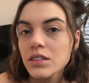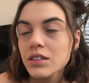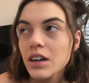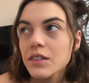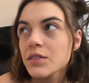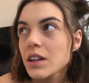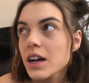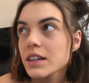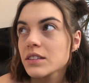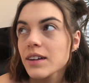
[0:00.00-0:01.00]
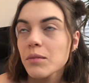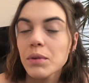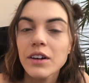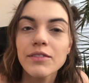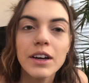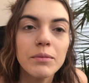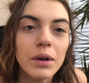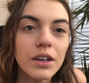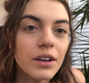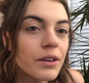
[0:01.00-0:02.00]
Sorry if the lighting's not perfect,
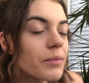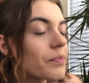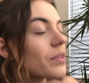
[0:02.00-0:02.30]
but you know.